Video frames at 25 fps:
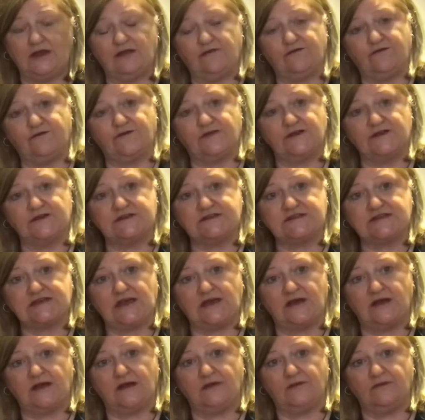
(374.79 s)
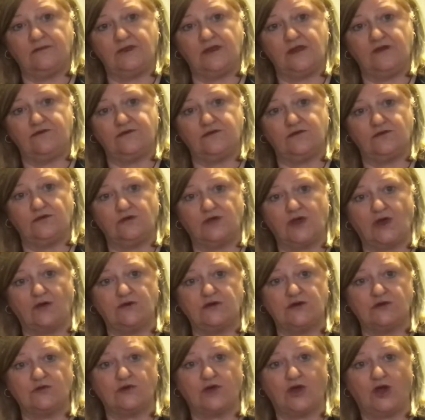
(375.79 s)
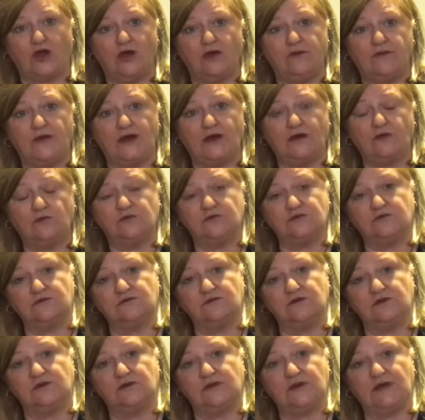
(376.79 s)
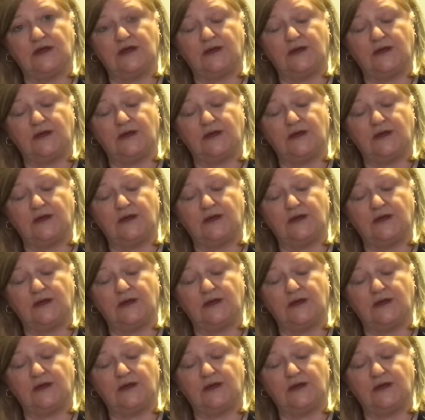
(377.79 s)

If you go into a coma, we'll